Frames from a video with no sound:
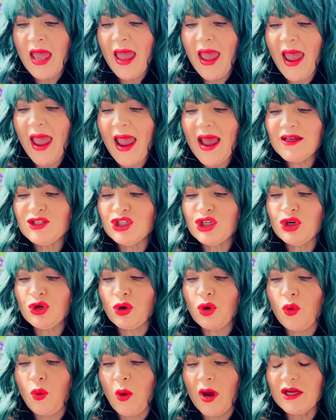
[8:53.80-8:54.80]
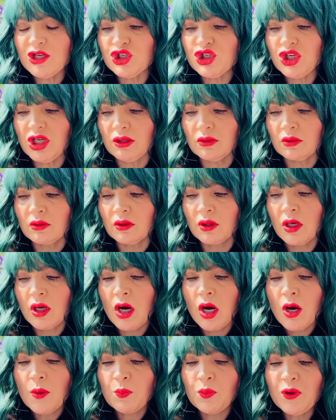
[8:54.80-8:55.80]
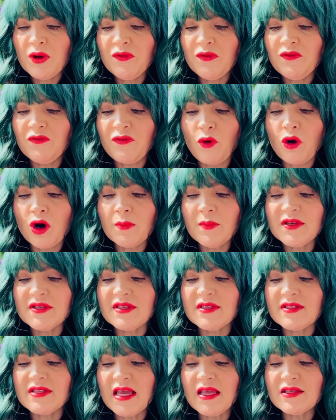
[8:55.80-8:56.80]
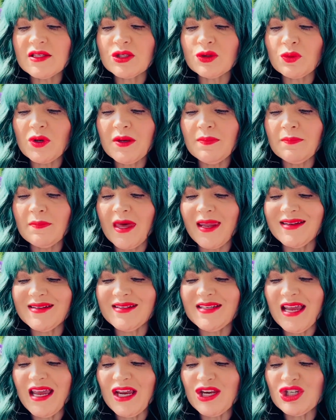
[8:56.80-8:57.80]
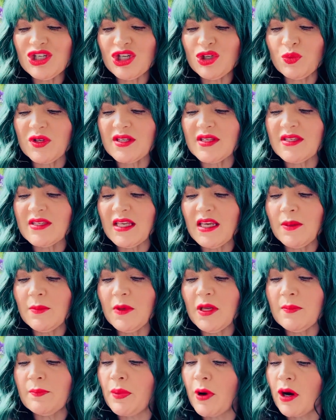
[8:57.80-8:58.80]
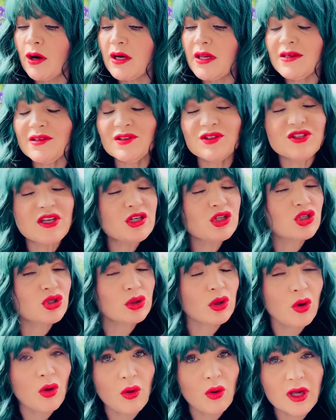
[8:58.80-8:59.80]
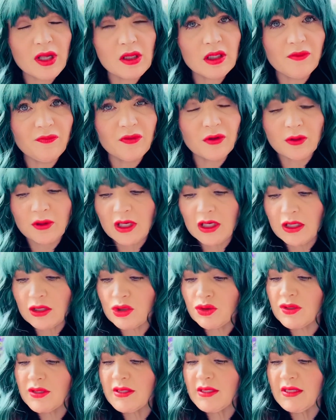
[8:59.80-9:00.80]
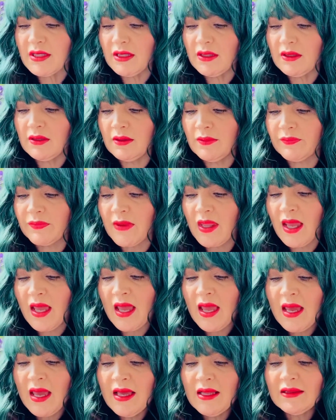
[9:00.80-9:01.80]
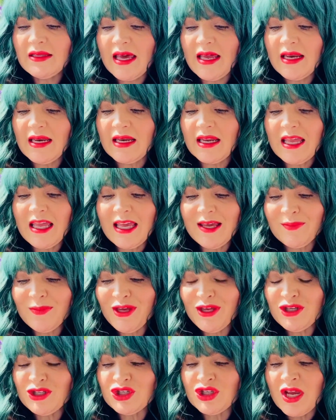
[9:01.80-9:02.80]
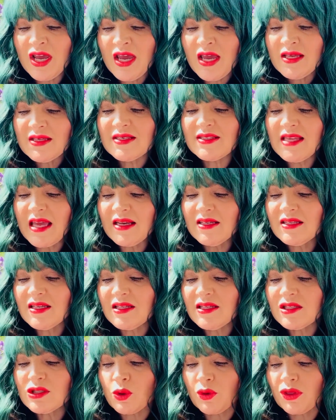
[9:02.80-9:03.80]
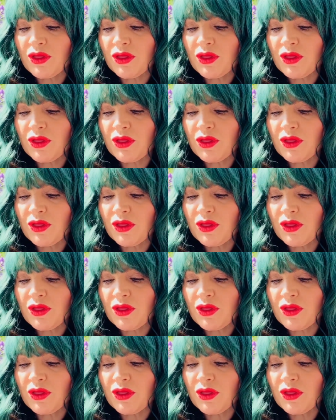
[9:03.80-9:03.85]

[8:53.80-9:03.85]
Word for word: Ask your question. Perform a sensory meditation with cinnamon bark essential oil if you're interested. Let an image, sentence, or